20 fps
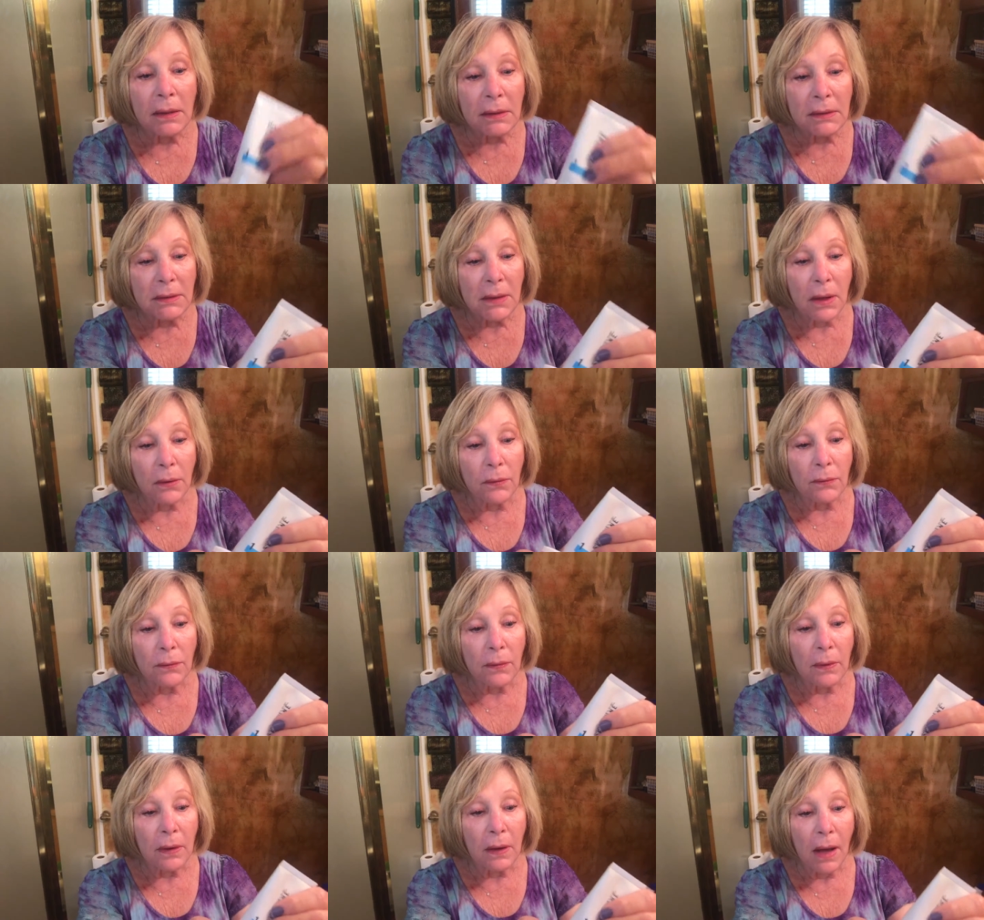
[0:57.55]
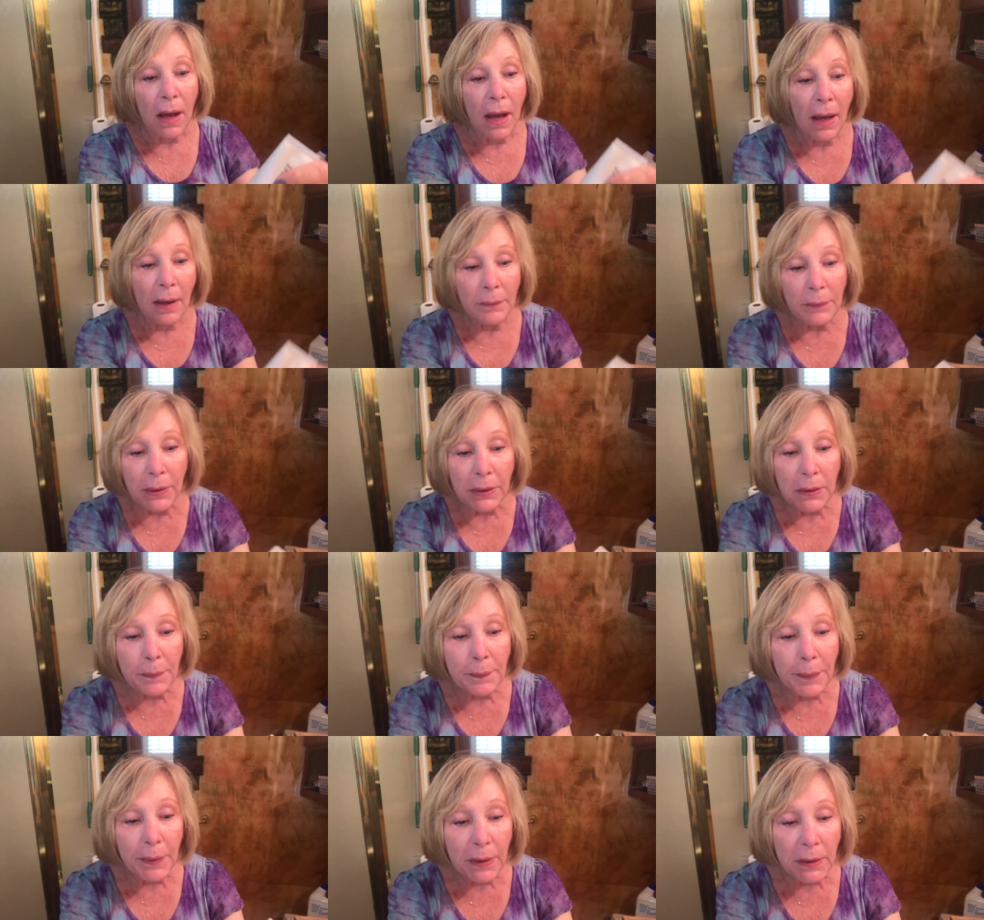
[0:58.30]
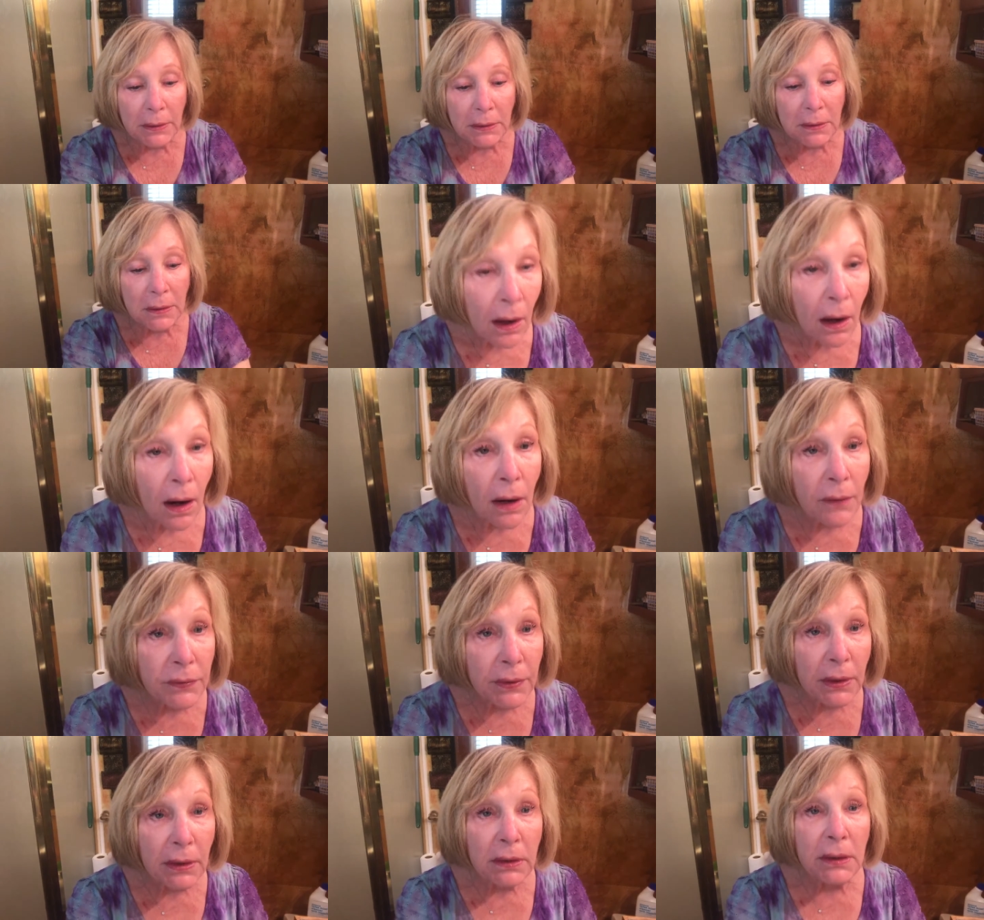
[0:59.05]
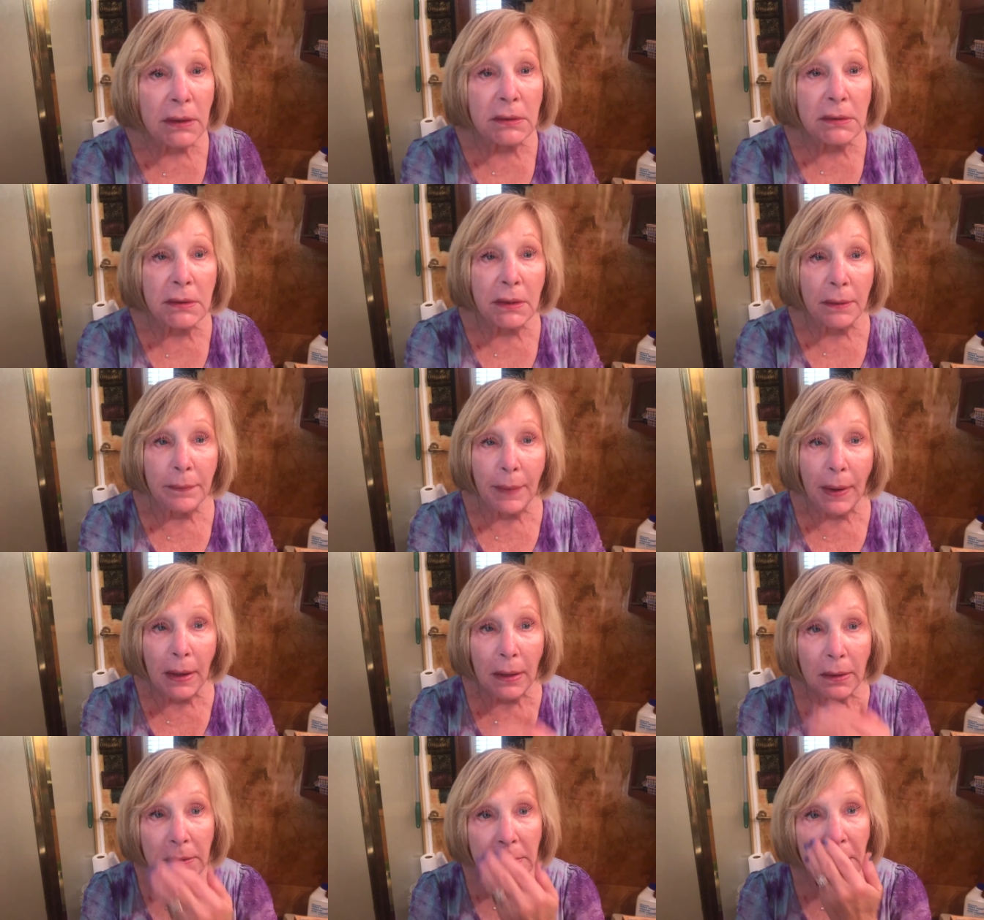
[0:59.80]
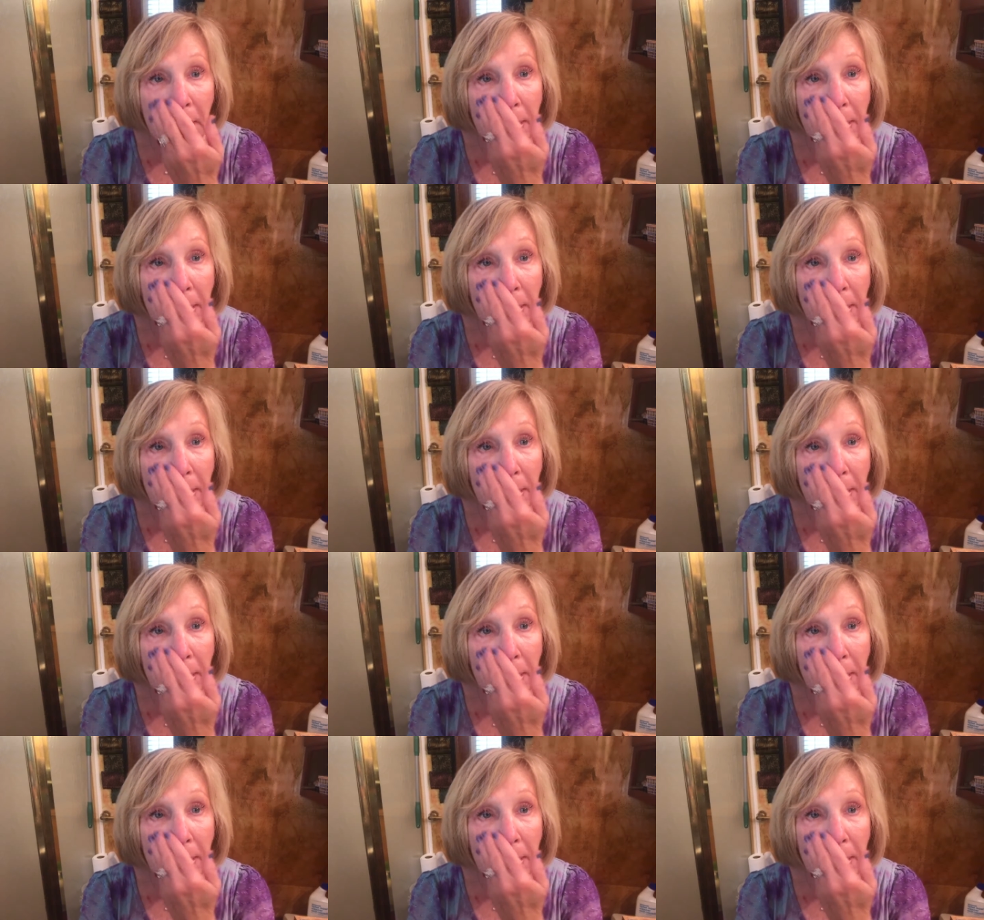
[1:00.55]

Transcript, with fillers: So I'm going to put, or the cleansing mask